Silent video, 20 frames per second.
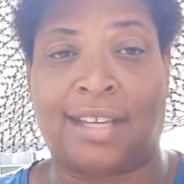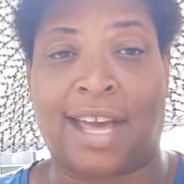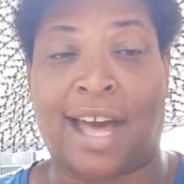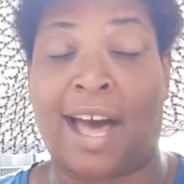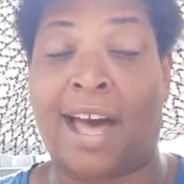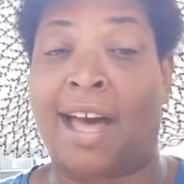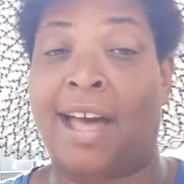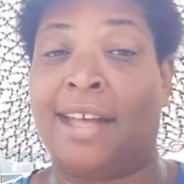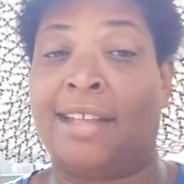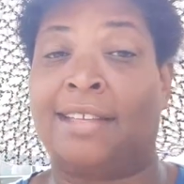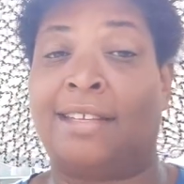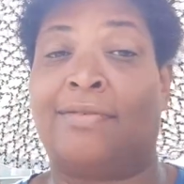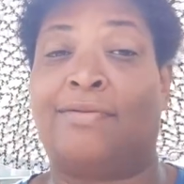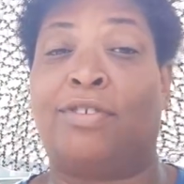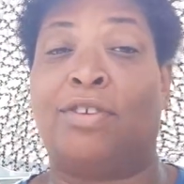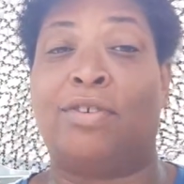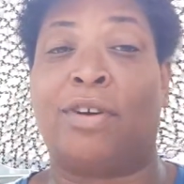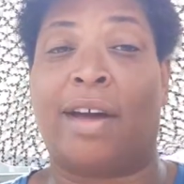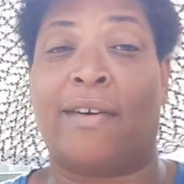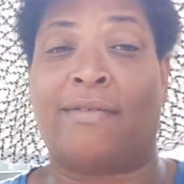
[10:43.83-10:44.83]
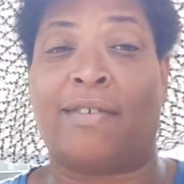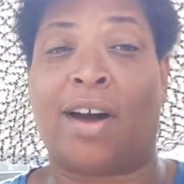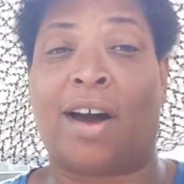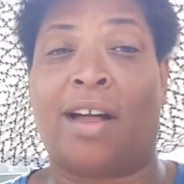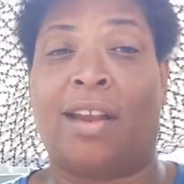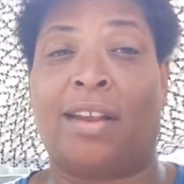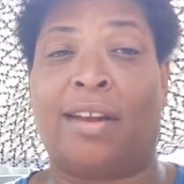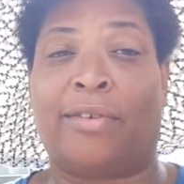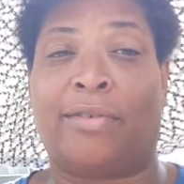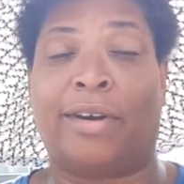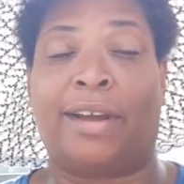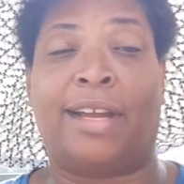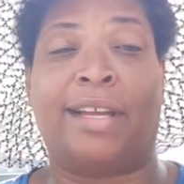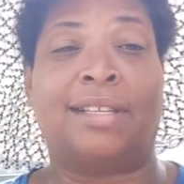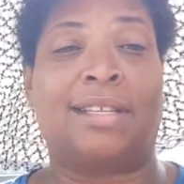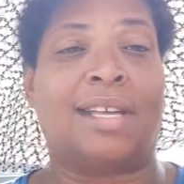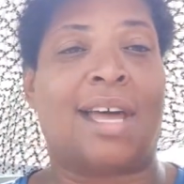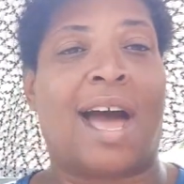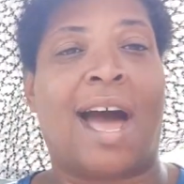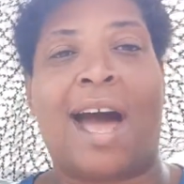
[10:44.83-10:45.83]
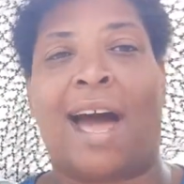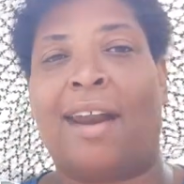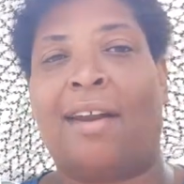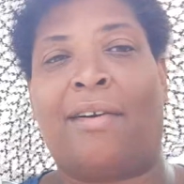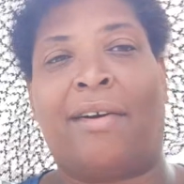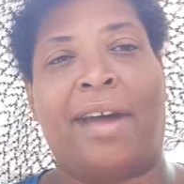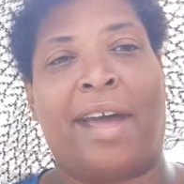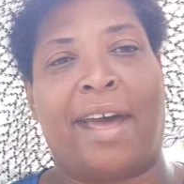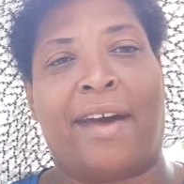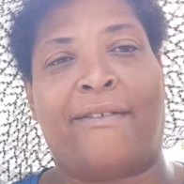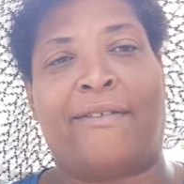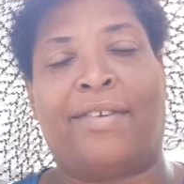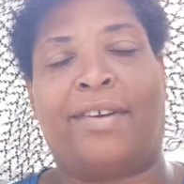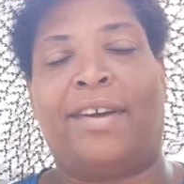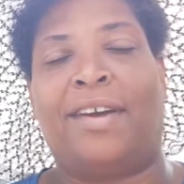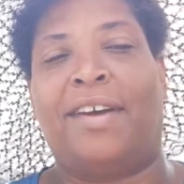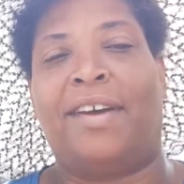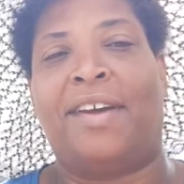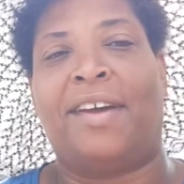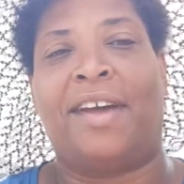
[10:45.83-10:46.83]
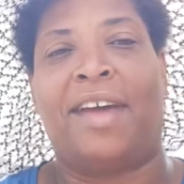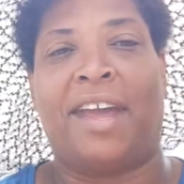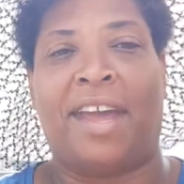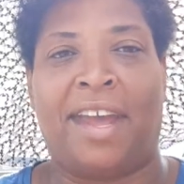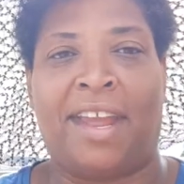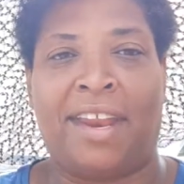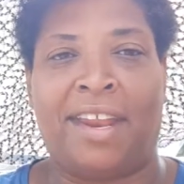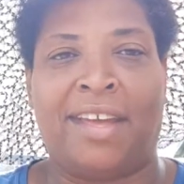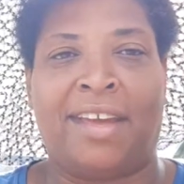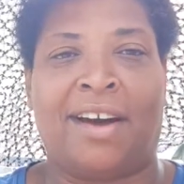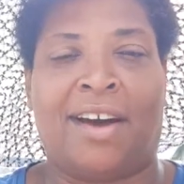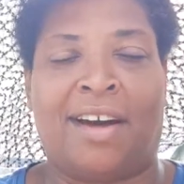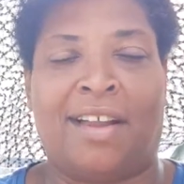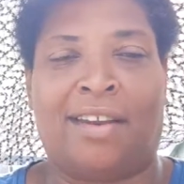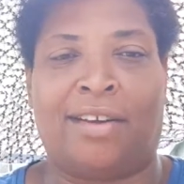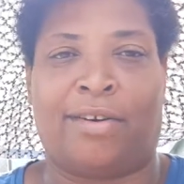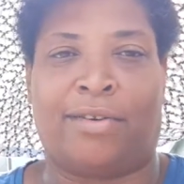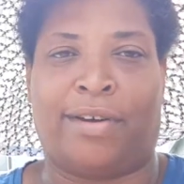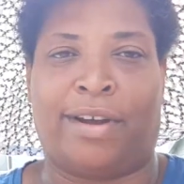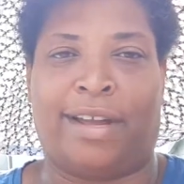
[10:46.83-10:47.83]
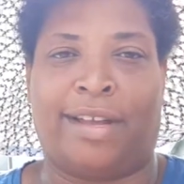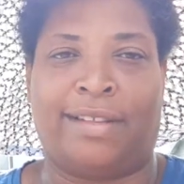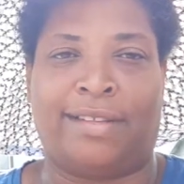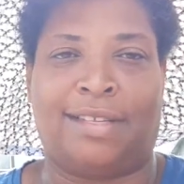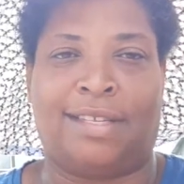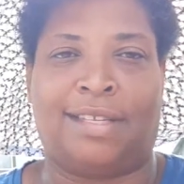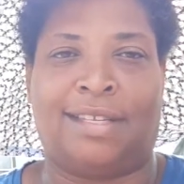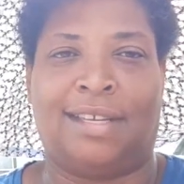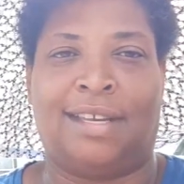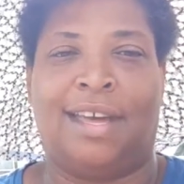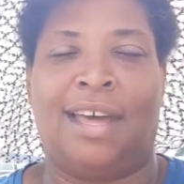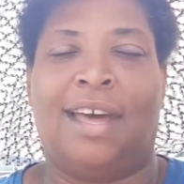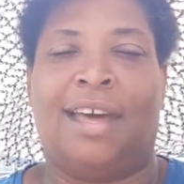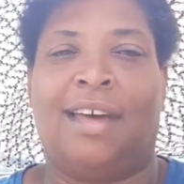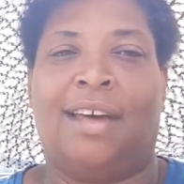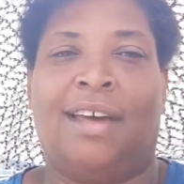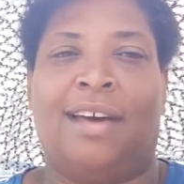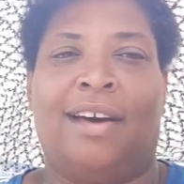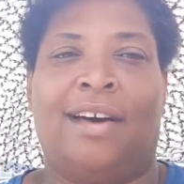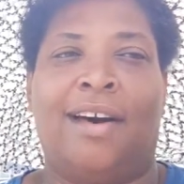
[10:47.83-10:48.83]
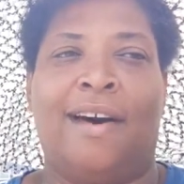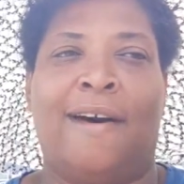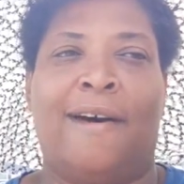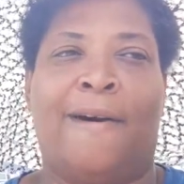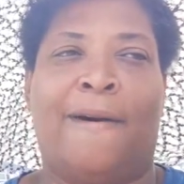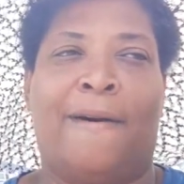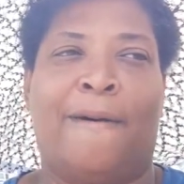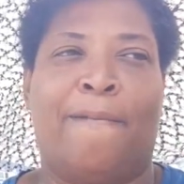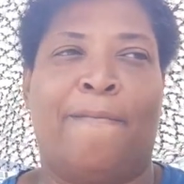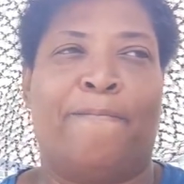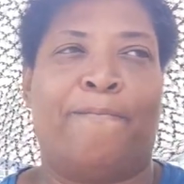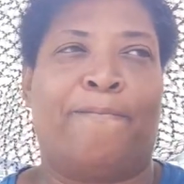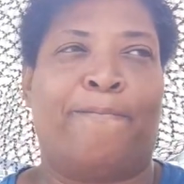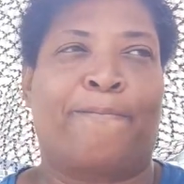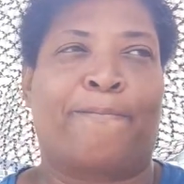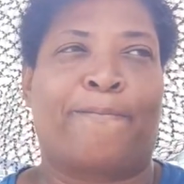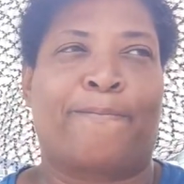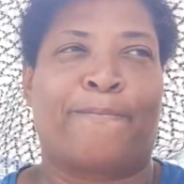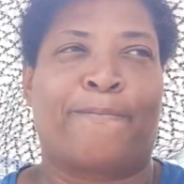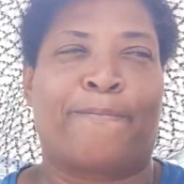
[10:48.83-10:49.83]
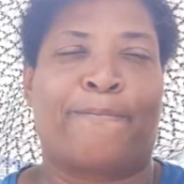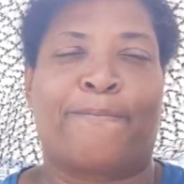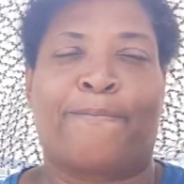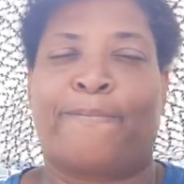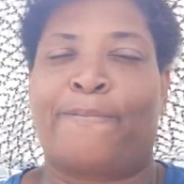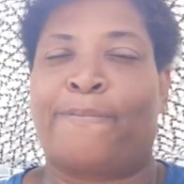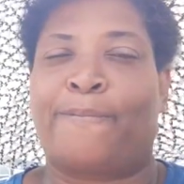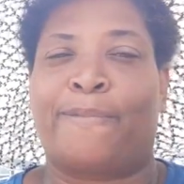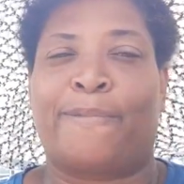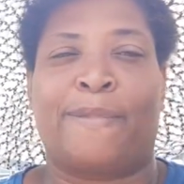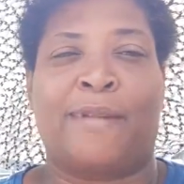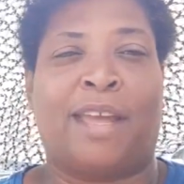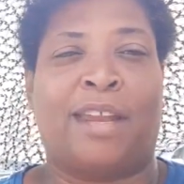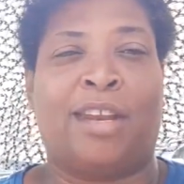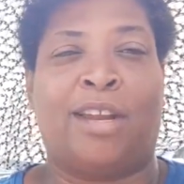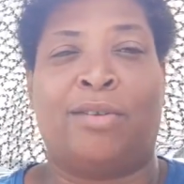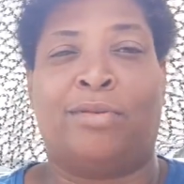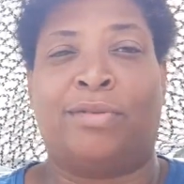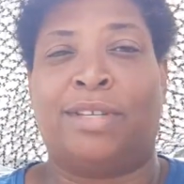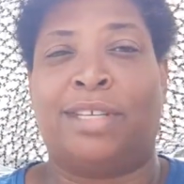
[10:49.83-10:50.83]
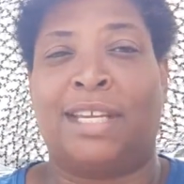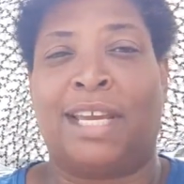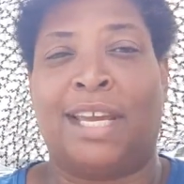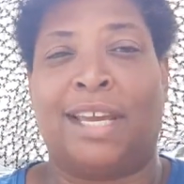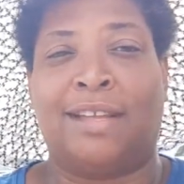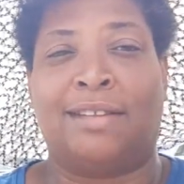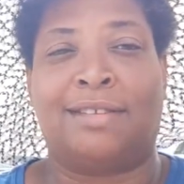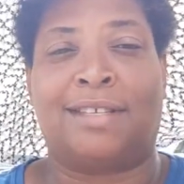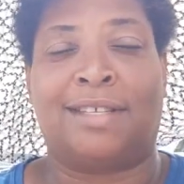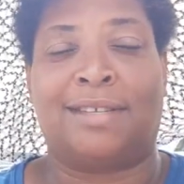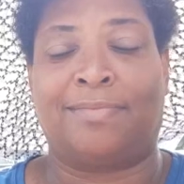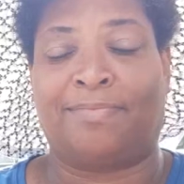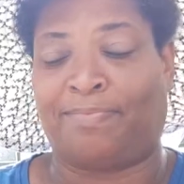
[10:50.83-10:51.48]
Guys, if you have collard greens, I don't have any collard greens. No seeds.